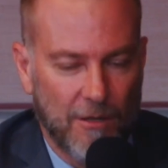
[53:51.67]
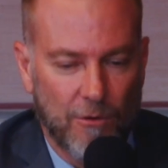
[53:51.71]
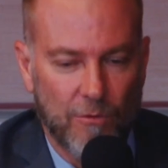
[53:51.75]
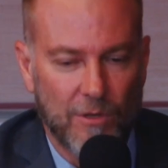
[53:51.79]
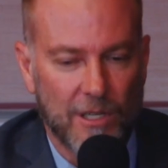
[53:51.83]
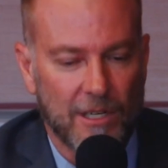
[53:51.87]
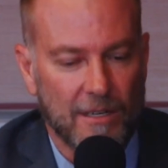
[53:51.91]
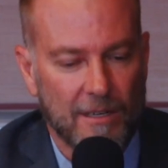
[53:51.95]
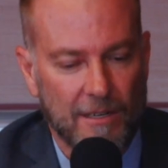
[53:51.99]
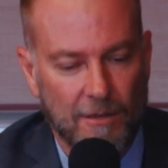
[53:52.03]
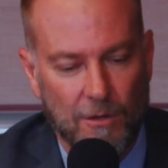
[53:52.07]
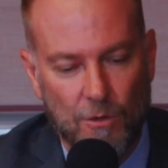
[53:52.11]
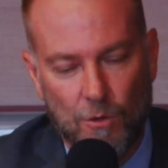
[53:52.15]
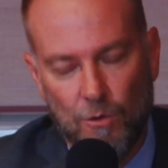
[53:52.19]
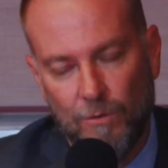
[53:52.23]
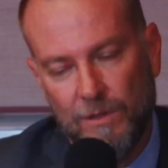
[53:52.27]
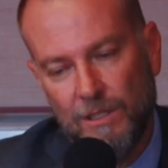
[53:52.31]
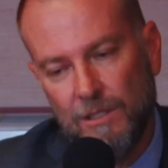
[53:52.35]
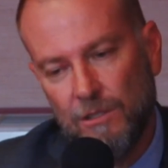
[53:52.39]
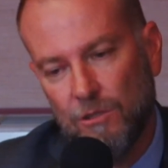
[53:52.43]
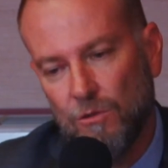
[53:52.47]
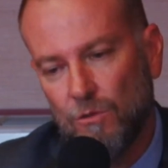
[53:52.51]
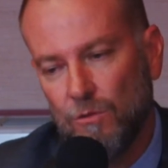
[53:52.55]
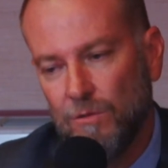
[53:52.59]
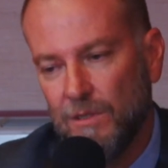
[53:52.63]
We are
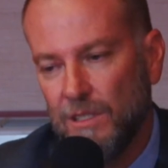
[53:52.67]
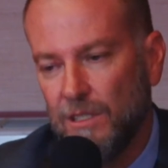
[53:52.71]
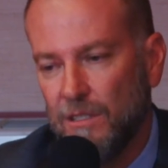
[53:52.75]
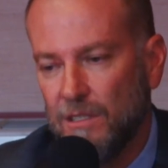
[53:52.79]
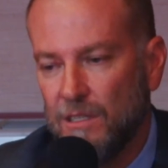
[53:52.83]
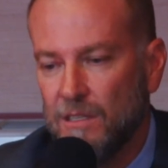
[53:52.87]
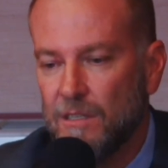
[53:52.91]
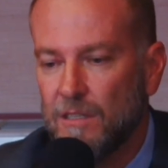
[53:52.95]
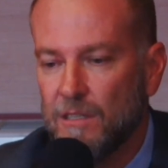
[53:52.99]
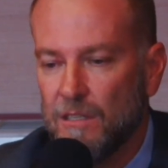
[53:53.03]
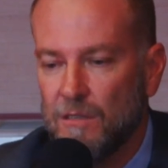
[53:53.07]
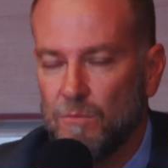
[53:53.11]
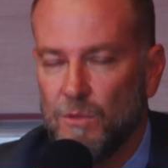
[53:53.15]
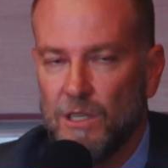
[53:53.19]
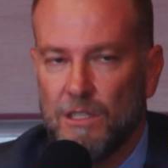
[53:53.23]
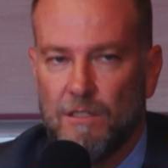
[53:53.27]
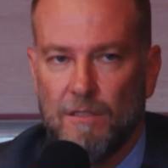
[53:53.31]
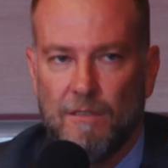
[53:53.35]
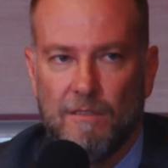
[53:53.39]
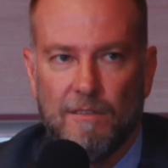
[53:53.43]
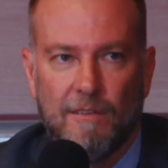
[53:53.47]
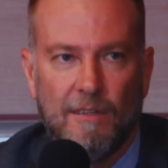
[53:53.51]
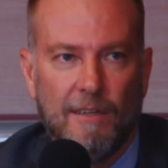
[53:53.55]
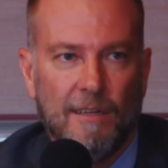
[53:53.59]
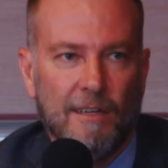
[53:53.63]
going during this
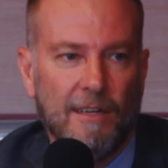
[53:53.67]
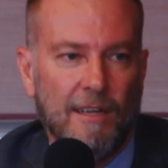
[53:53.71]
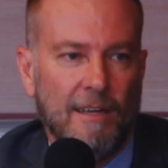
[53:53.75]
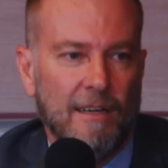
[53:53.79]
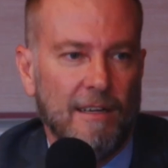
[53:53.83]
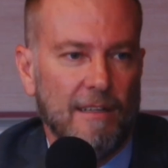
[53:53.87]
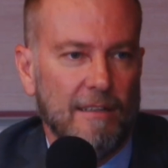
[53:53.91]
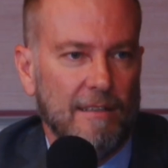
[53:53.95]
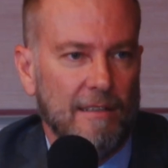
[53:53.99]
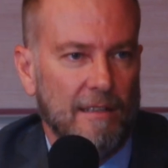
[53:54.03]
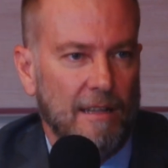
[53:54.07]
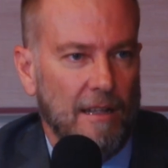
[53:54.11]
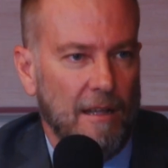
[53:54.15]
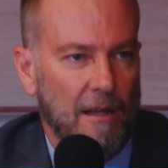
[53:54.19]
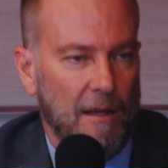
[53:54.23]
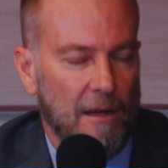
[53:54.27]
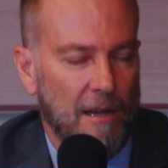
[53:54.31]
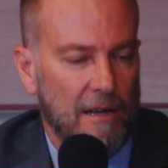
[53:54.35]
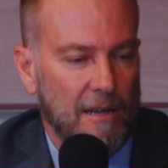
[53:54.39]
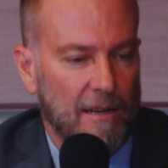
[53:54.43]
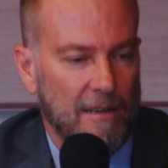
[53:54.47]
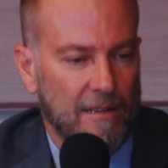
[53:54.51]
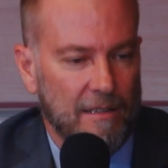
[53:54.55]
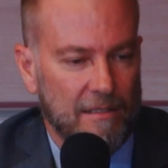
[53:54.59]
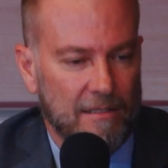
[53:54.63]
semester.
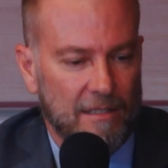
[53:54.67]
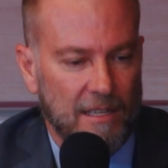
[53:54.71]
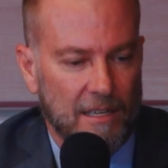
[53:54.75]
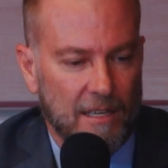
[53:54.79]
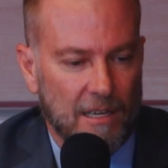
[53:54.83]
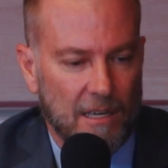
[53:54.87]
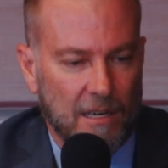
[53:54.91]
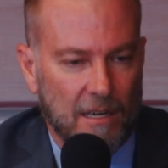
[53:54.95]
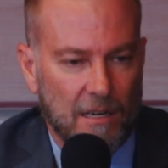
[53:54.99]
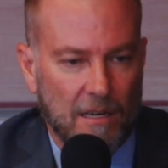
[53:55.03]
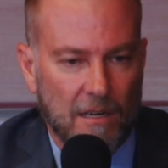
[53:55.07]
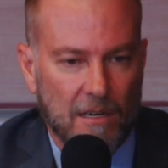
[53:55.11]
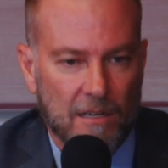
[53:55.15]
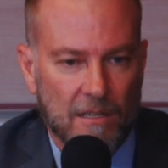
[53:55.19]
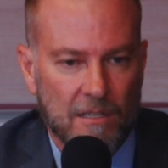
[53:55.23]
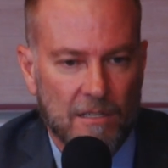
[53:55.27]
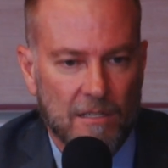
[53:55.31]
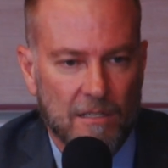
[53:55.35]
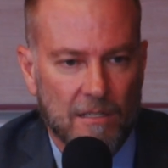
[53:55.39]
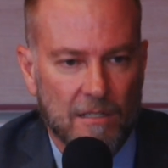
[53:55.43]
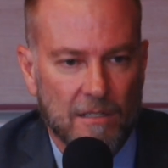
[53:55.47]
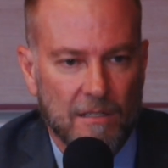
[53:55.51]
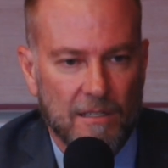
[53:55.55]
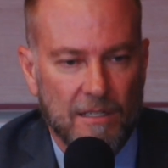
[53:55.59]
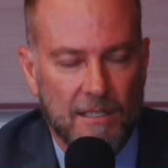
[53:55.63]
The
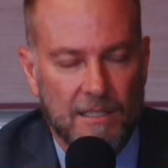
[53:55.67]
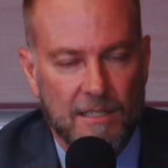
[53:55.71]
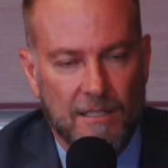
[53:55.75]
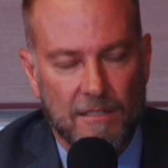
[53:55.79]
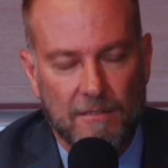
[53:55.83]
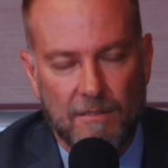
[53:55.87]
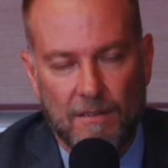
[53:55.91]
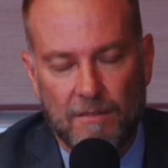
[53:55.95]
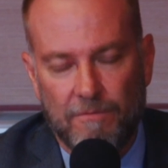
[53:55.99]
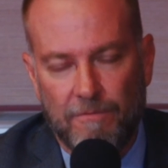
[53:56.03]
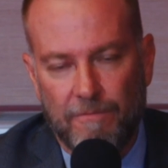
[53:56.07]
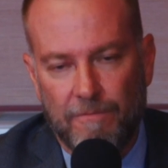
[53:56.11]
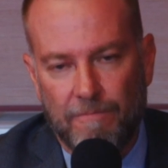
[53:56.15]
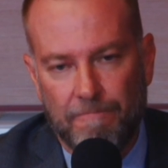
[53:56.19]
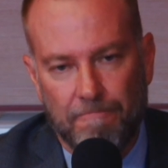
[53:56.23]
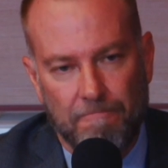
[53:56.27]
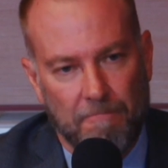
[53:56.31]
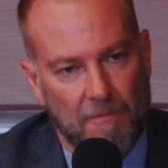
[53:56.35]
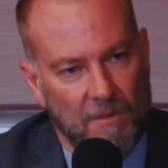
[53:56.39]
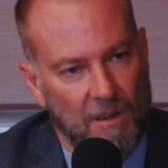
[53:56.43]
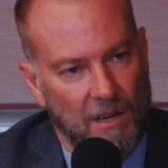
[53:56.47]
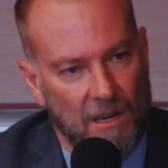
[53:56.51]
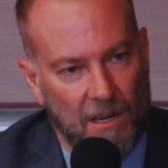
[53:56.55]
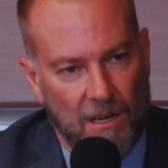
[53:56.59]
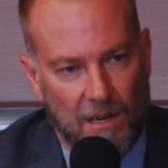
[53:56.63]
course is
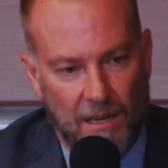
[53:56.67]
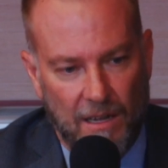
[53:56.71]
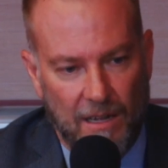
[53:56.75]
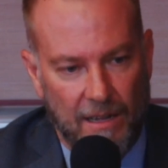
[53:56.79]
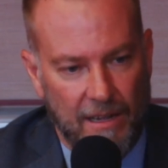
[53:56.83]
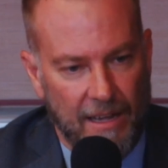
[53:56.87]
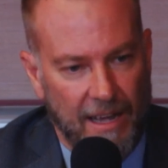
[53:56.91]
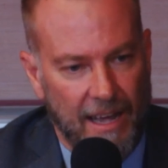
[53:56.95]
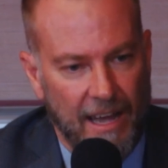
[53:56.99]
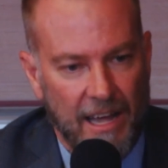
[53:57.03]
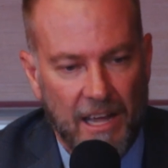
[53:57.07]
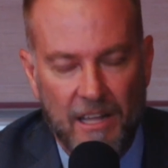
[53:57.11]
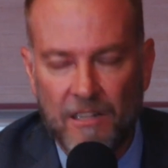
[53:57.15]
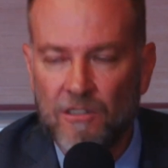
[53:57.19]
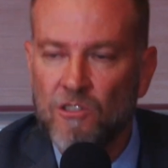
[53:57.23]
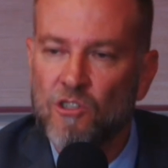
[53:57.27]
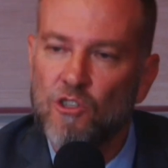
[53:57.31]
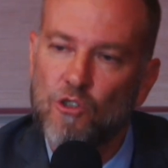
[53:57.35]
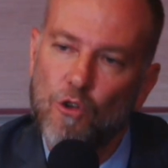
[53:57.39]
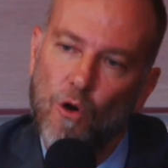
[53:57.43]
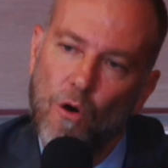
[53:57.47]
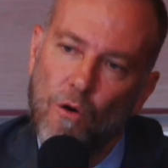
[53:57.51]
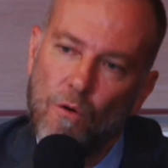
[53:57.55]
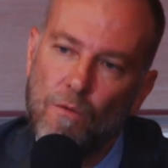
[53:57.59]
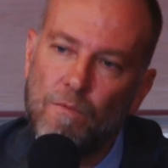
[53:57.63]

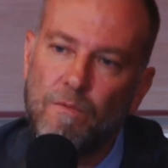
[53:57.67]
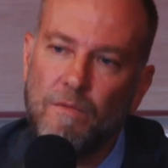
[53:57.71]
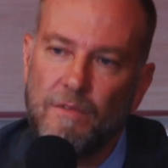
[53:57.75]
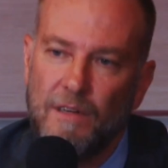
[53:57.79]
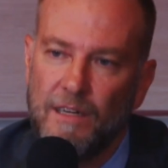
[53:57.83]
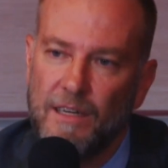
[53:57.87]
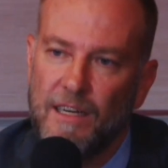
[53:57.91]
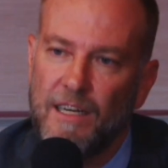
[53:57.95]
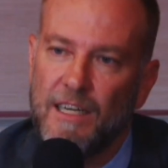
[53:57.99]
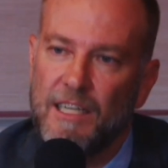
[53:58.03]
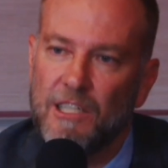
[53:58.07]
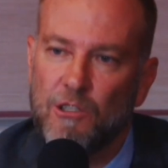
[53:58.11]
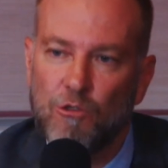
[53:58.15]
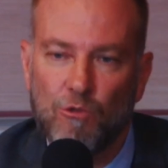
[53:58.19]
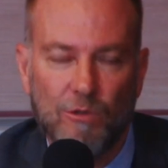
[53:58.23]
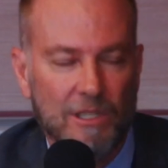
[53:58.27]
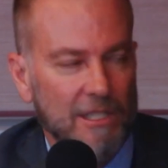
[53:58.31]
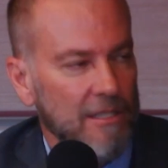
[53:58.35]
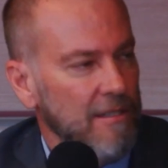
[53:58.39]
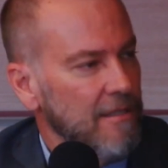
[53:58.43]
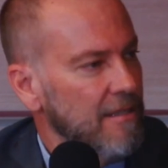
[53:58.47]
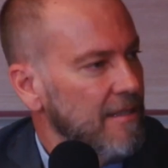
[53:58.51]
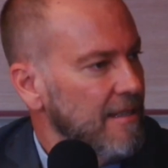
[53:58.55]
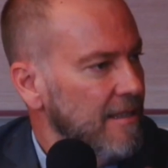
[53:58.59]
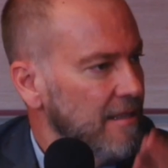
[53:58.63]
hands-on,
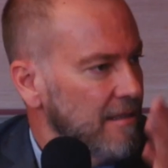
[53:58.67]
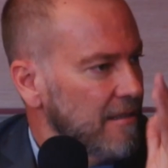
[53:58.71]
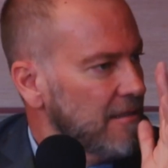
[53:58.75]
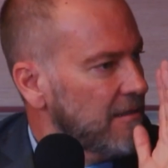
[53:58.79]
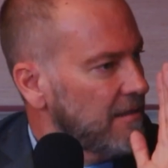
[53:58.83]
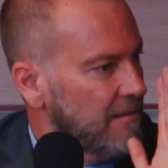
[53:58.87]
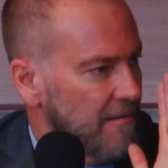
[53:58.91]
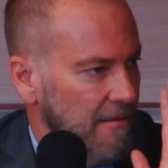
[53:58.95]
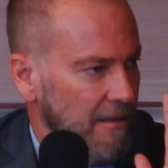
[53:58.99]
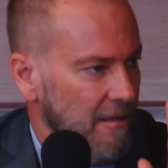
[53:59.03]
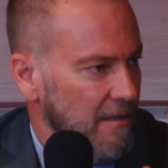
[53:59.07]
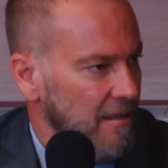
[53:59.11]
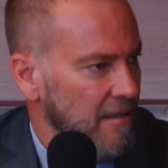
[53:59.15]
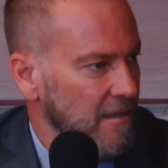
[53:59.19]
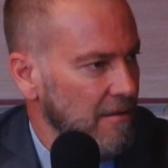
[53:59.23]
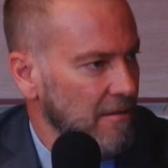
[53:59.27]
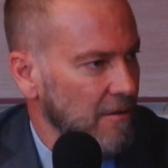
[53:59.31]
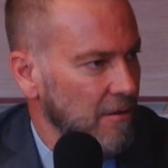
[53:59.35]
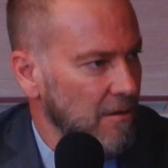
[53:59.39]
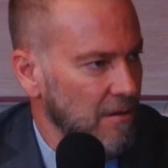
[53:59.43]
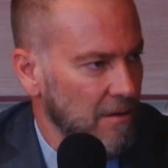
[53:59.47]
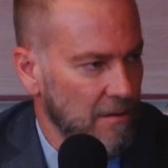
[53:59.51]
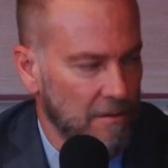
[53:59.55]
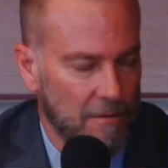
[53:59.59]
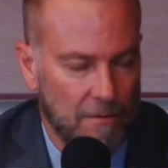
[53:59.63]

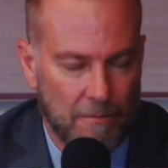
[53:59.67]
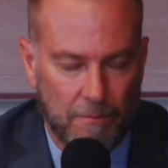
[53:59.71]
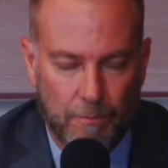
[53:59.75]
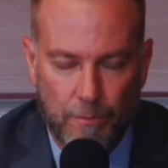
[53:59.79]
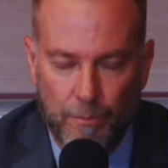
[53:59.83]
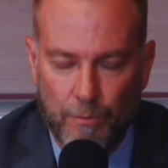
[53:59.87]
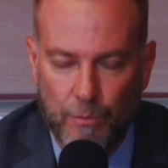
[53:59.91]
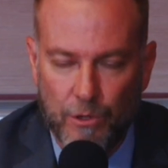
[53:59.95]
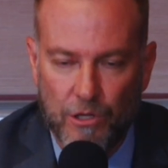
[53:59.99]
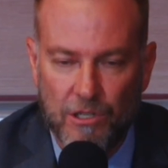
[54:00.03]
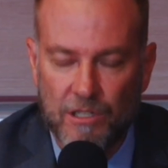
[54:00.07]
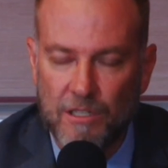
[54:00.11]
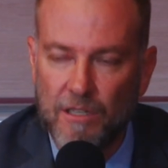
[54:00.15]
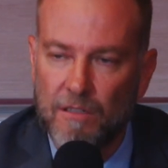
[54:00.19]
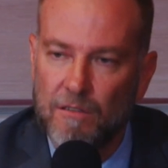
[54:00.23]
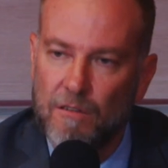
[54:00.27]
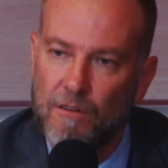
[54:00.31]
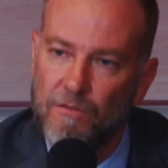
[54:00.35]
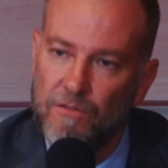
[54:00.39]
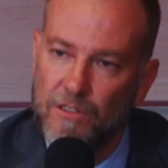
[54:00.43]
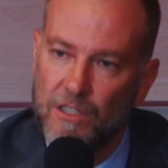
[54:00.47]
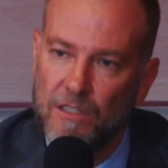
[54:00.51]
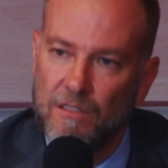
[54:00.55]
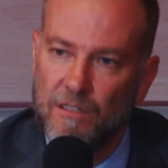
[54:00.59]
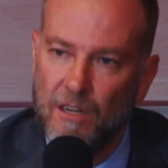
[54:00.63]

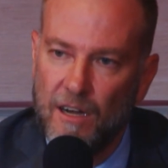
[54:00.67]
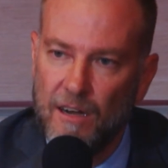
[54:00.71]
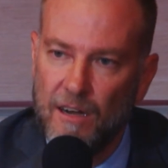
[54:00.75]
100% of the